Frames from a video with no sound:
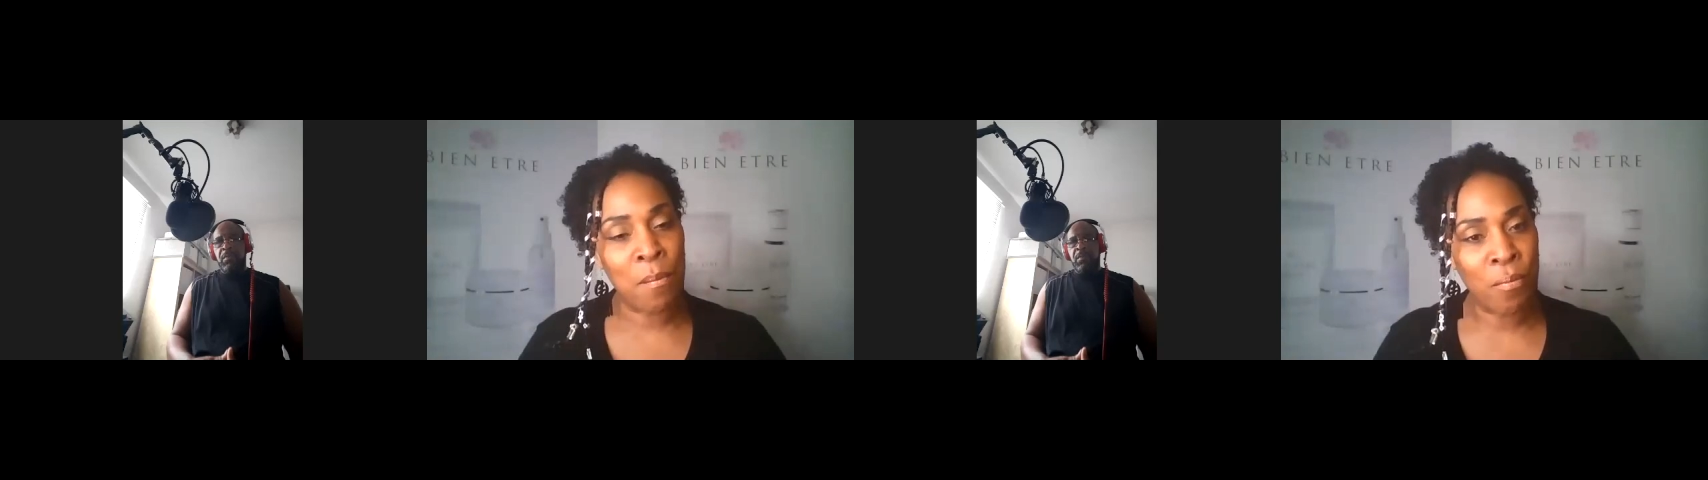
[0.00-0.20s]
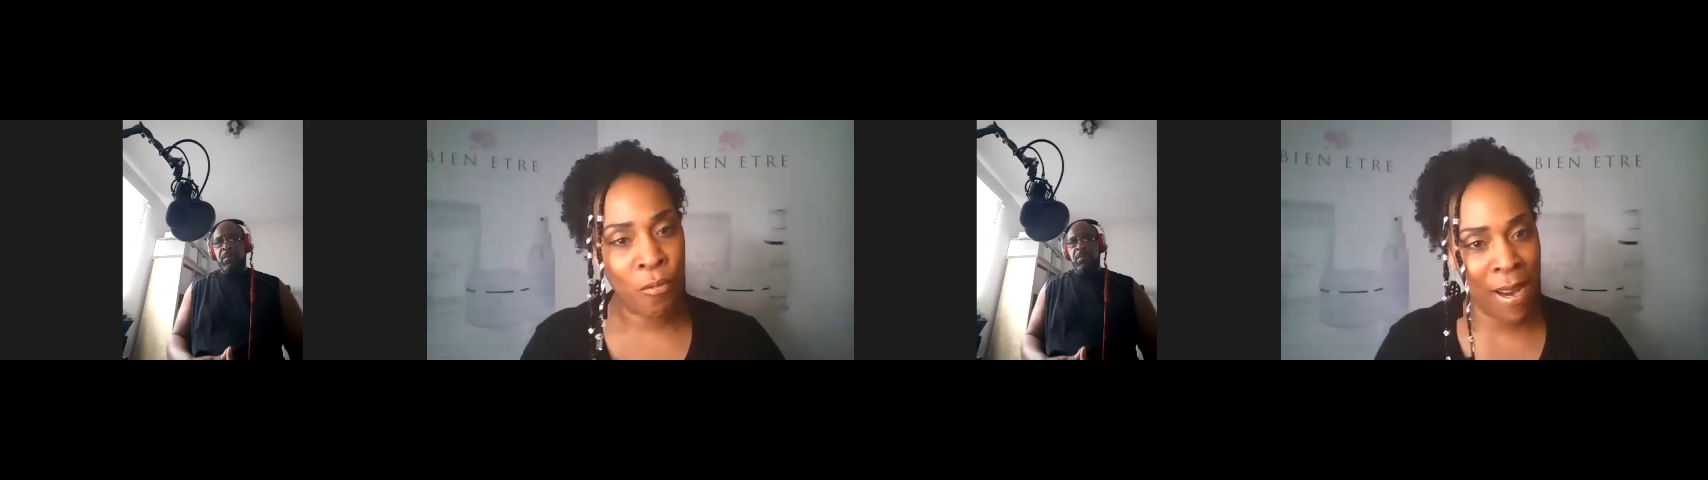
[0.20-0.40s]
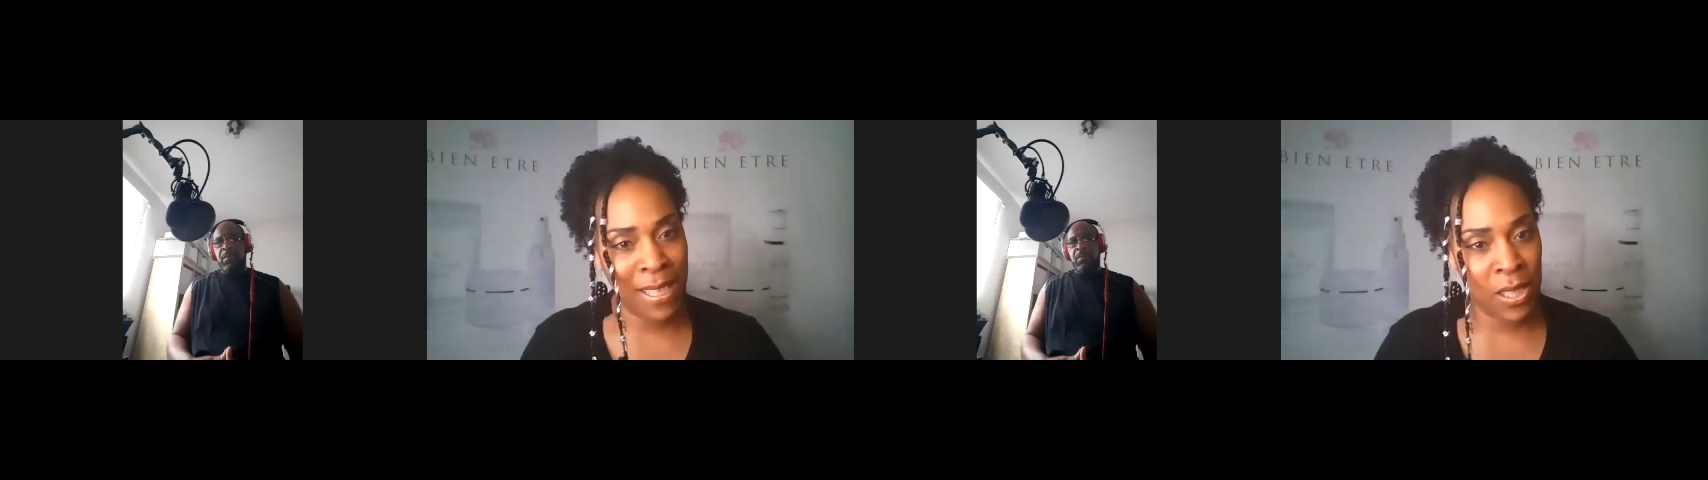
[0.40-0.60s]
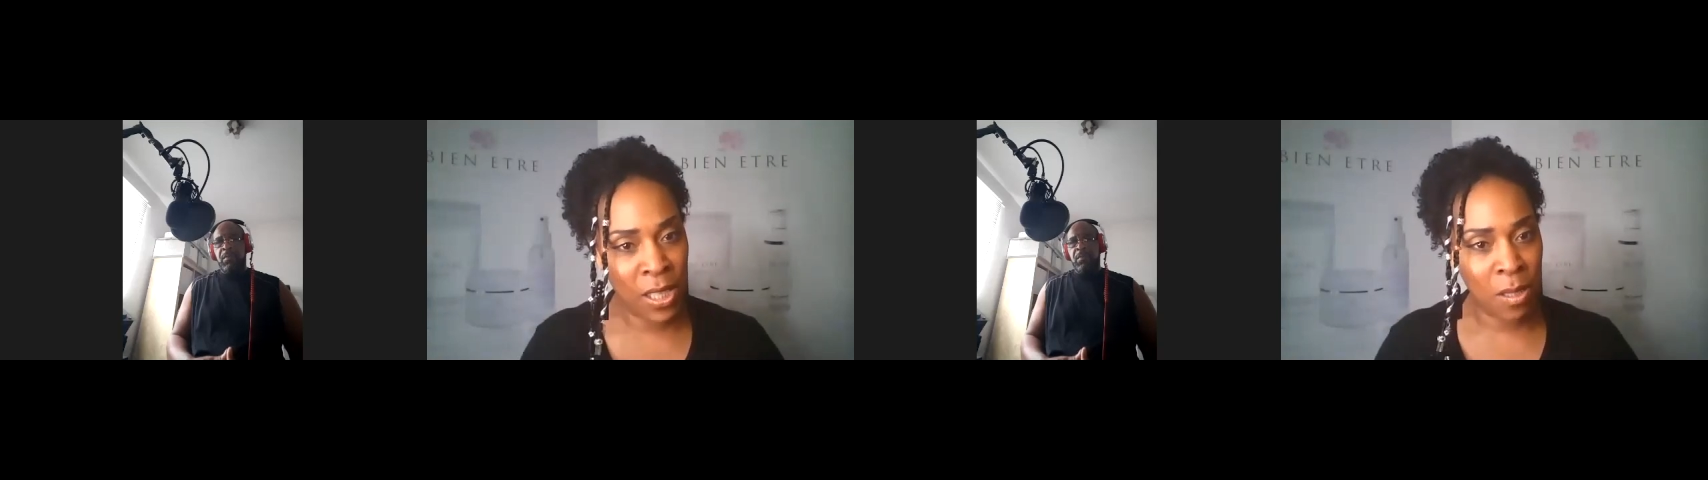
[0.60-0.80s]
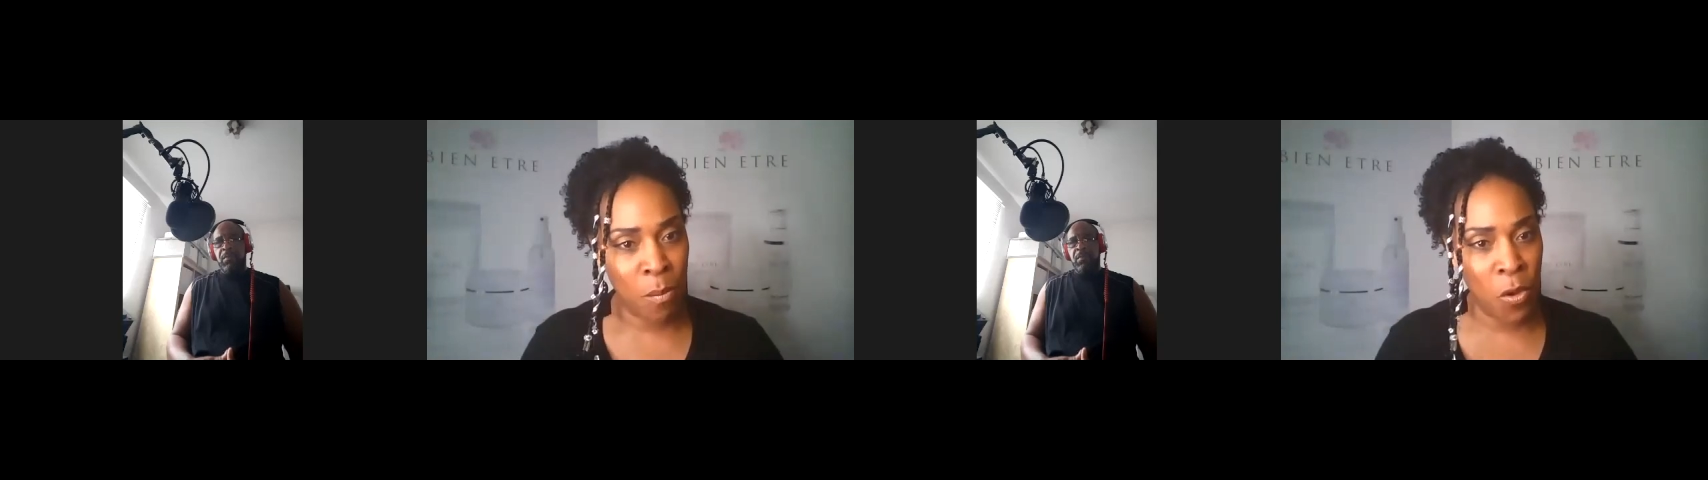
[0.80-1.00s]
embrace
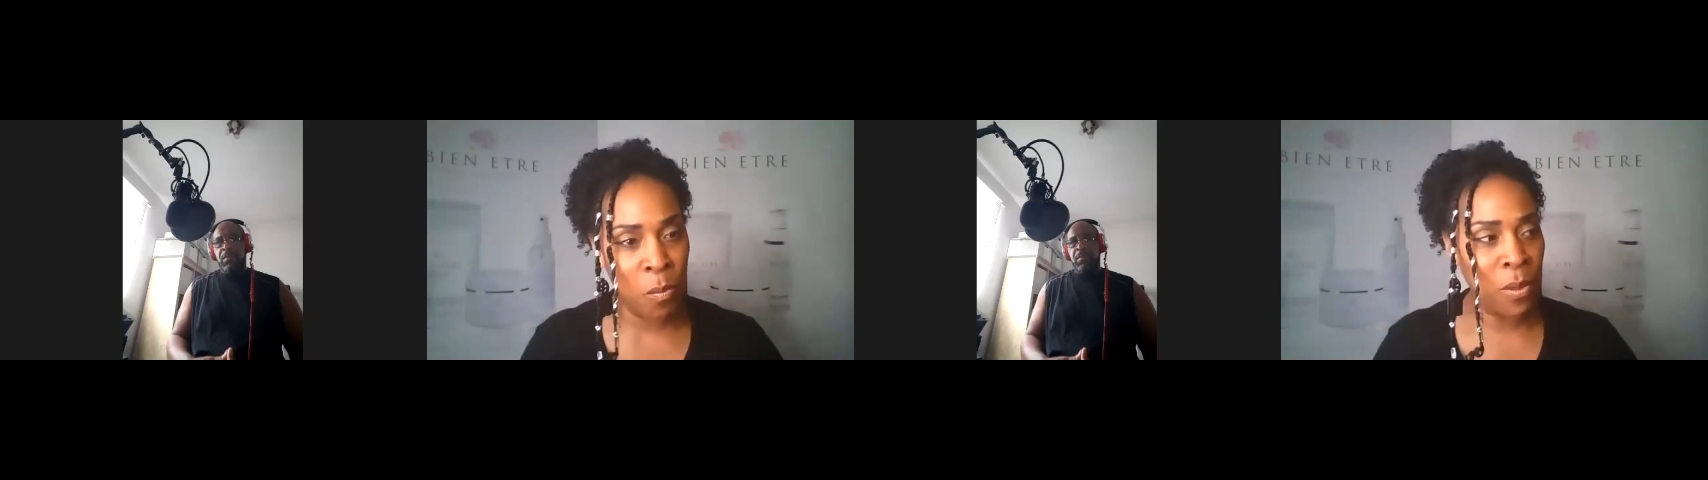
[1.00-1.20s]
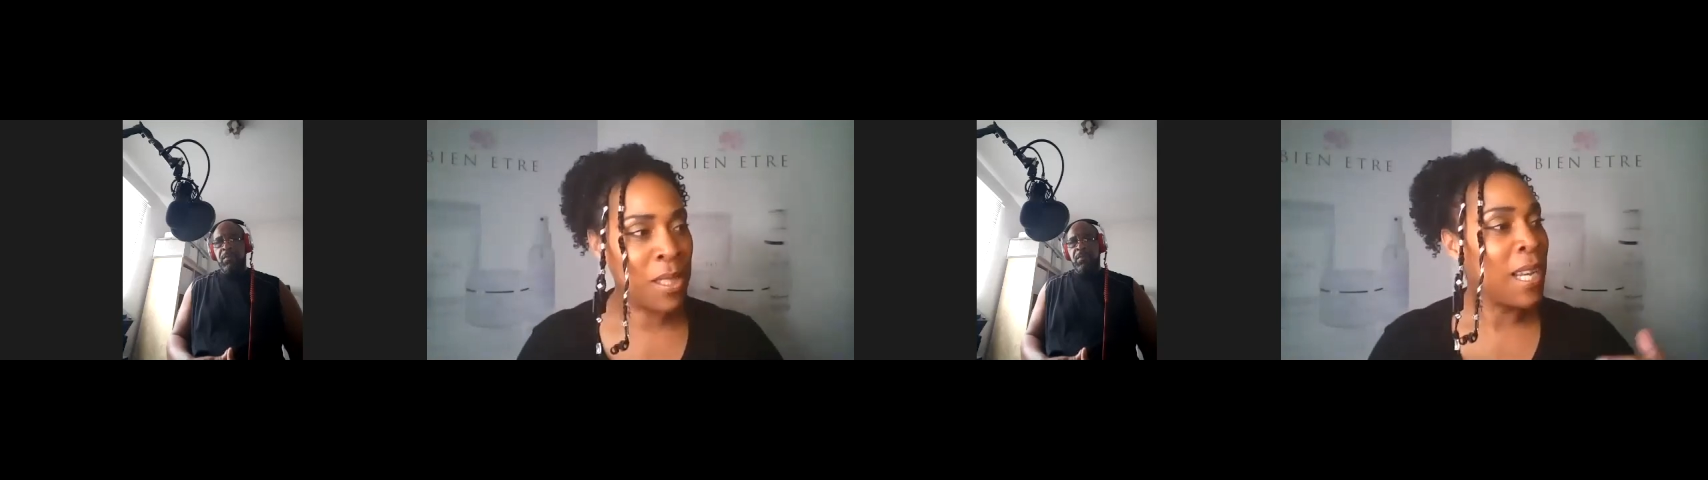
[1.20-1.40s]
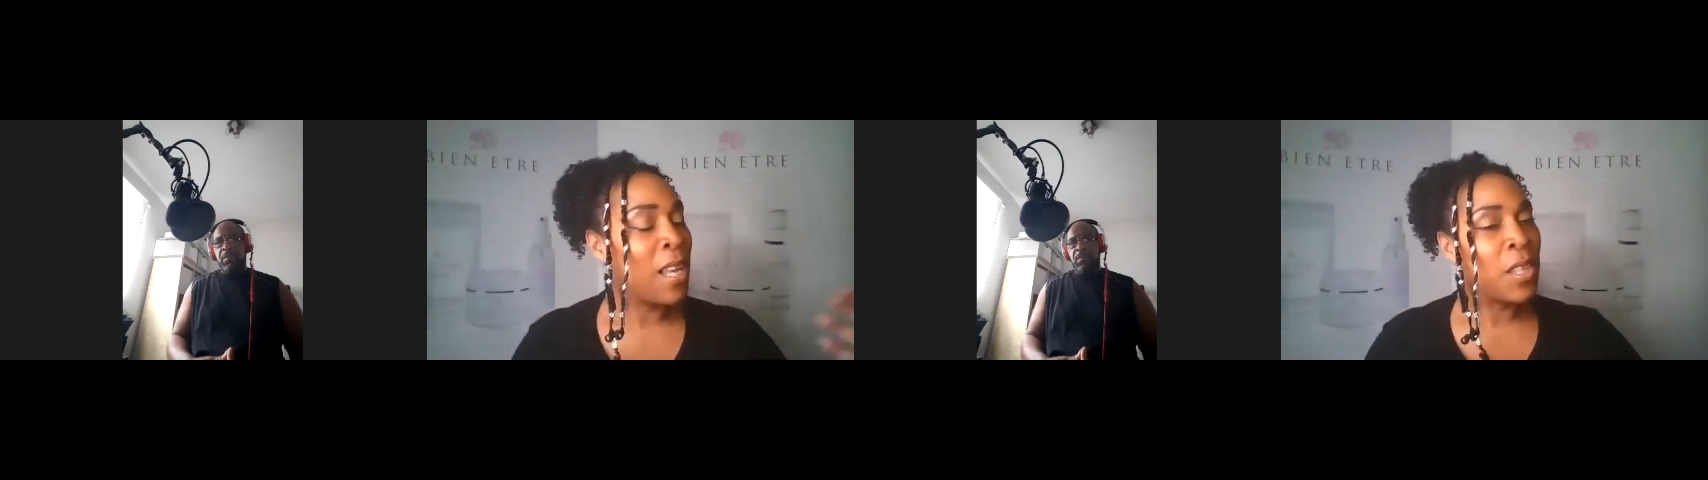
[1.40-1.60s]
this moment.